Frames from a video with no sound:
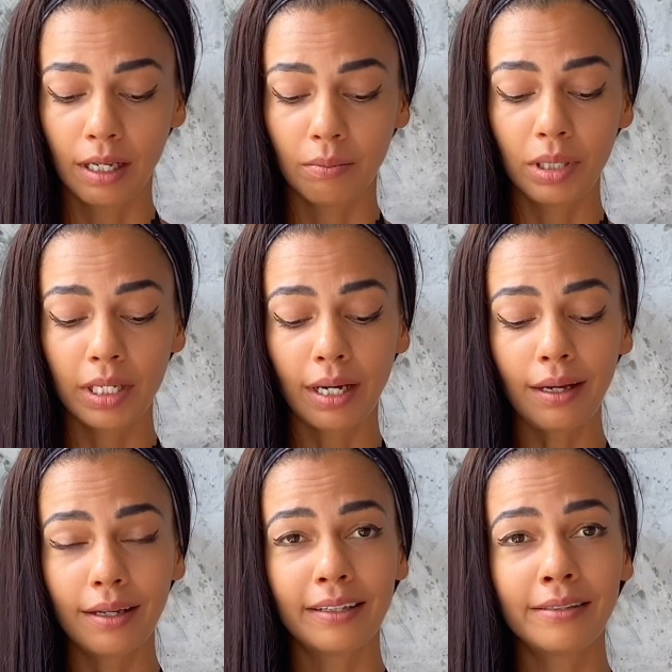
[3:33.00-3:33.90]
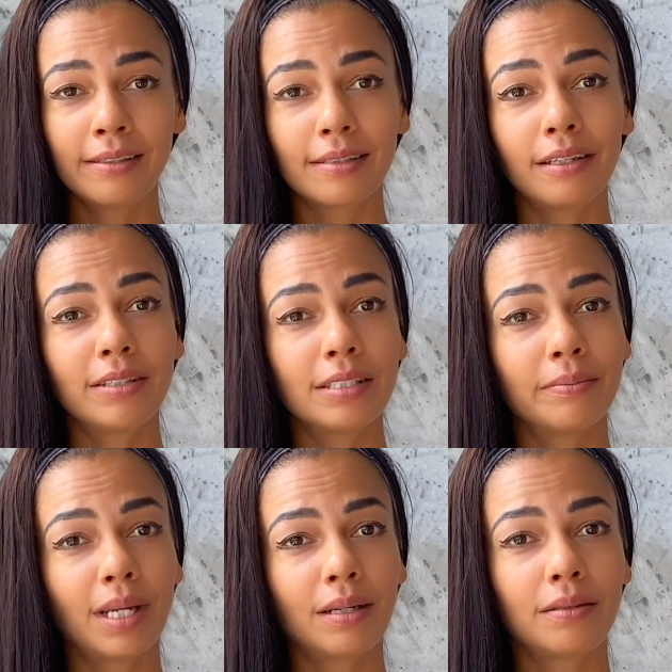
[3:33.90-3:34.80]
Because if it's a
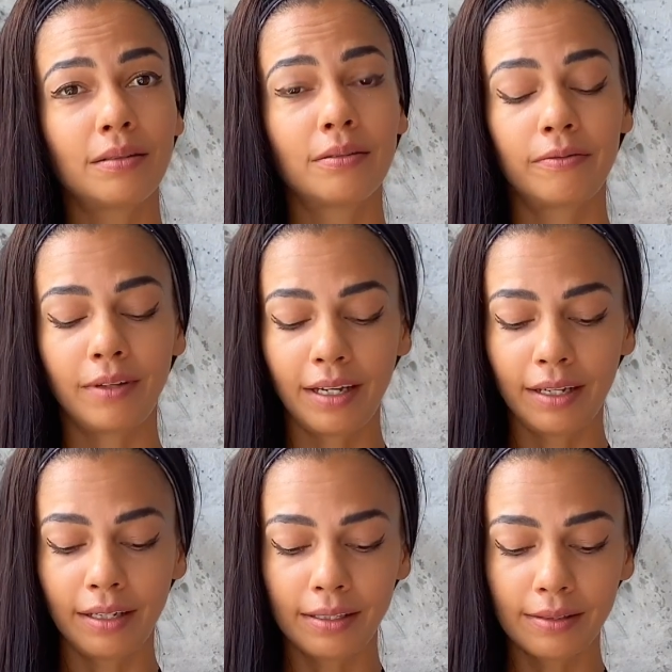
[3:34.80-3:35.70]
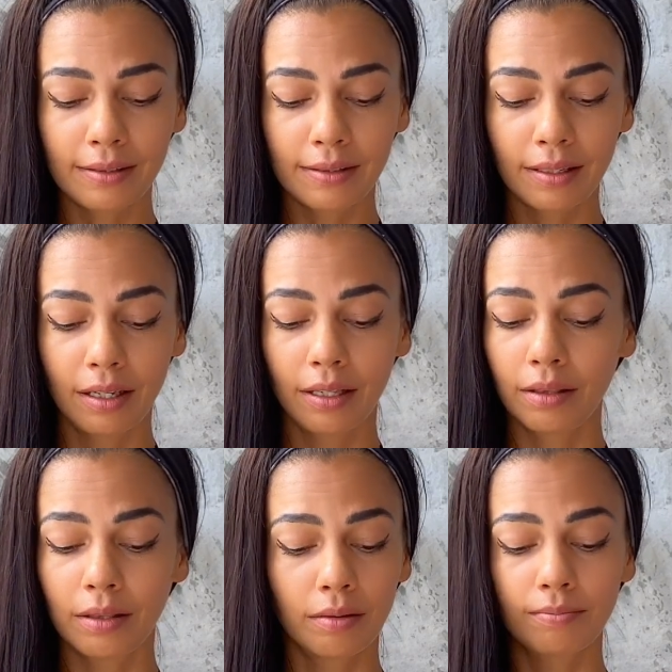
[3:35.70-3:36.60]
medical device,
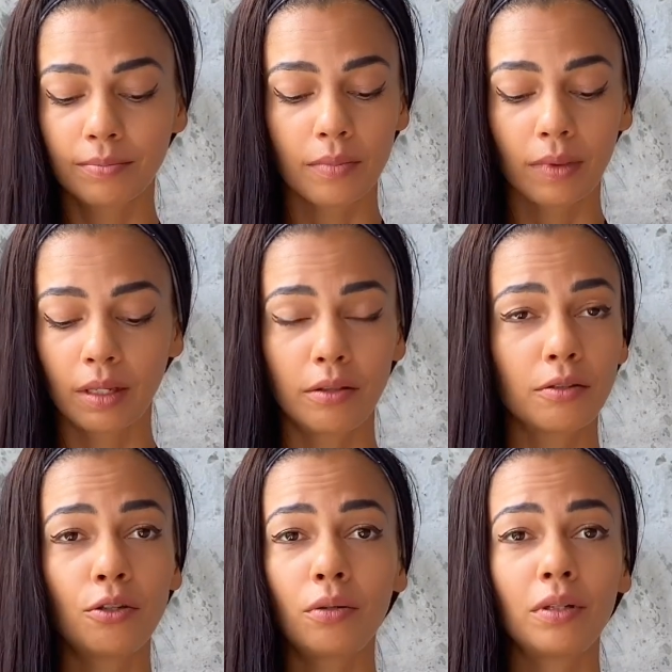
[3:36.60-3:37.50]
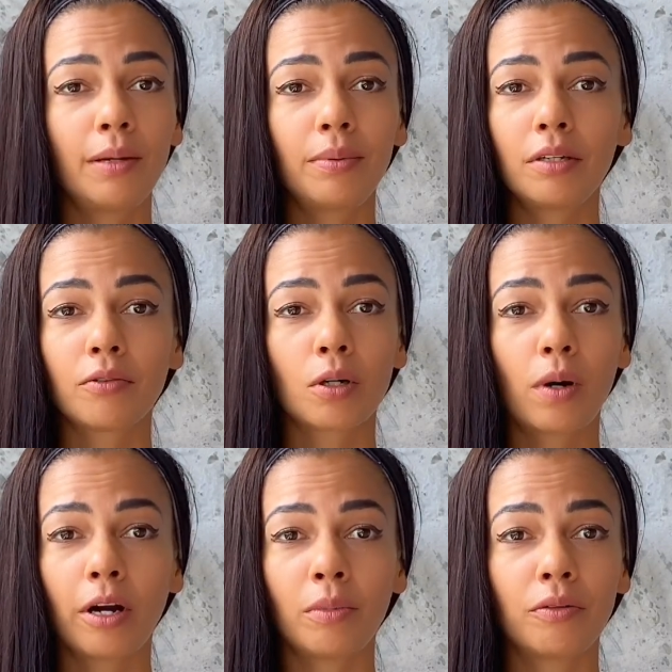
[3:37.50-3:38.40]
there's no labeling
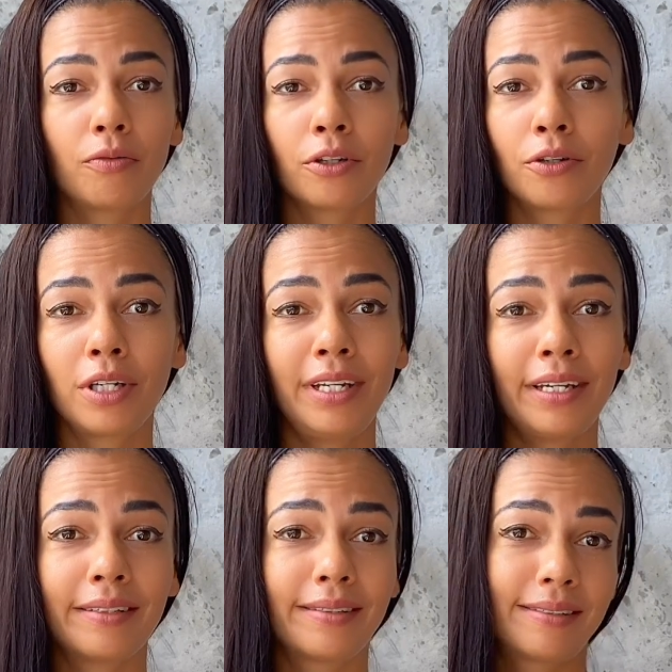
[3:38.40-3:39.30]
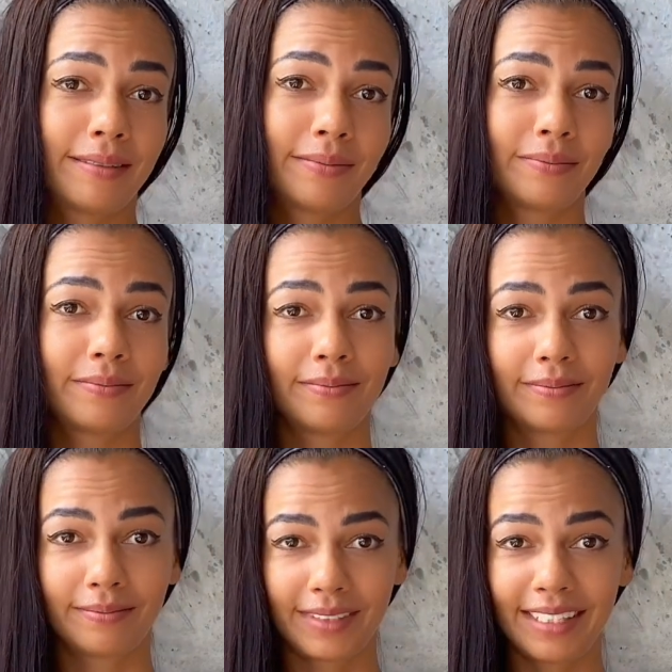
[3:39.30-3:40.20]
requirement for ingredients.
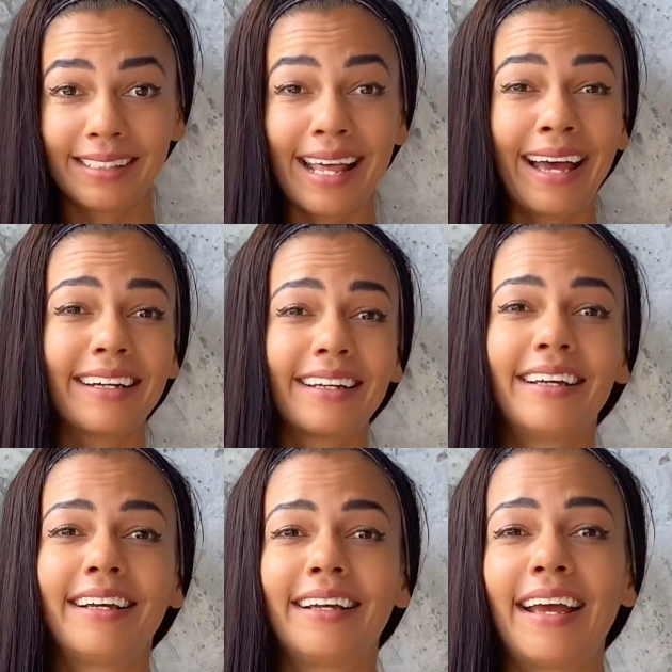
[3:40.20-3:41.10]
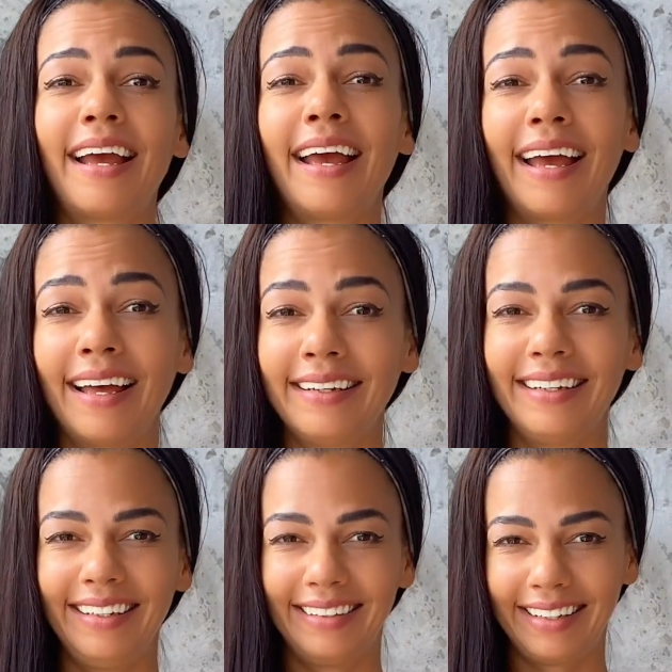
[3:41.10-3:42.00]
Isn't that
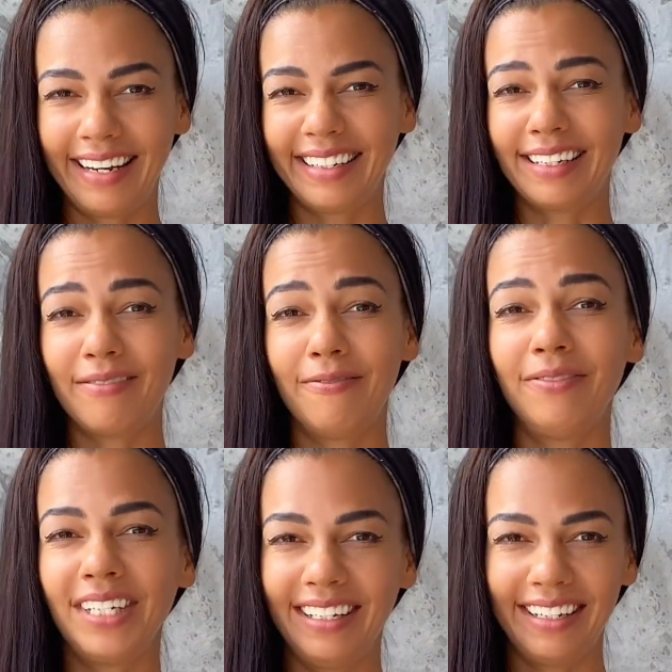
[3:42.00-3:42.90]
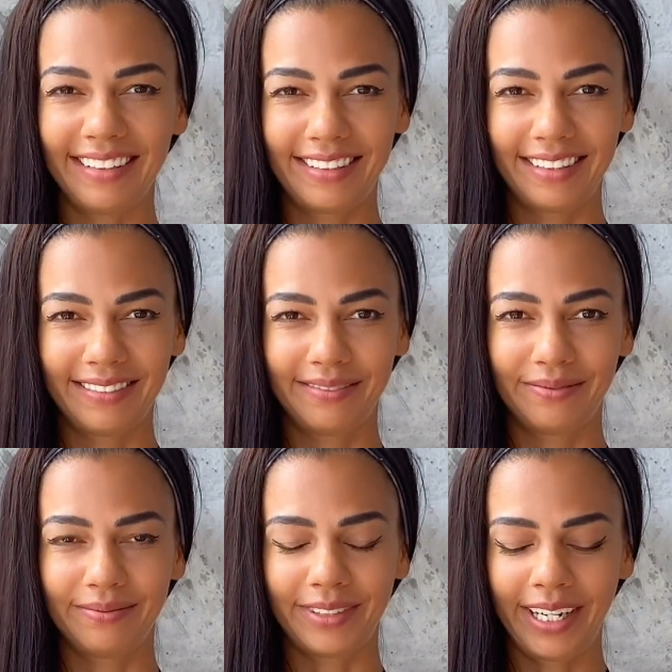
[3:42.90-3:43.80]
handy and convenient,
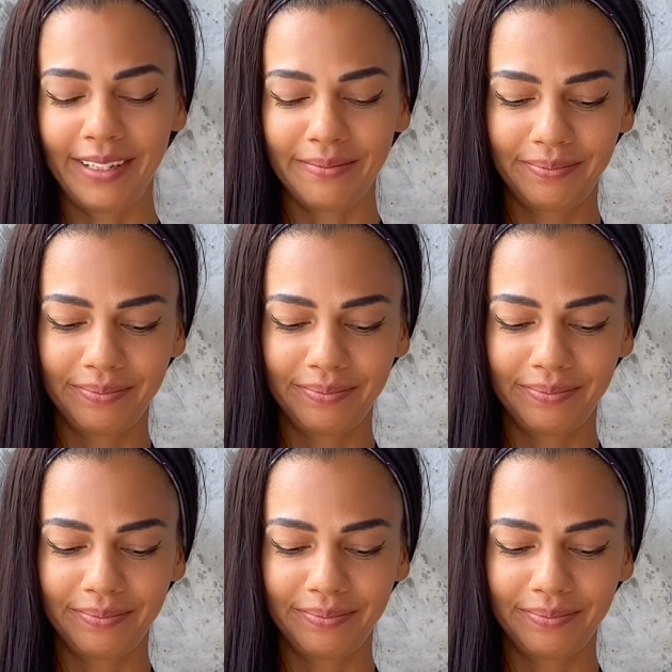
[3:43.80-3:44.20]
right?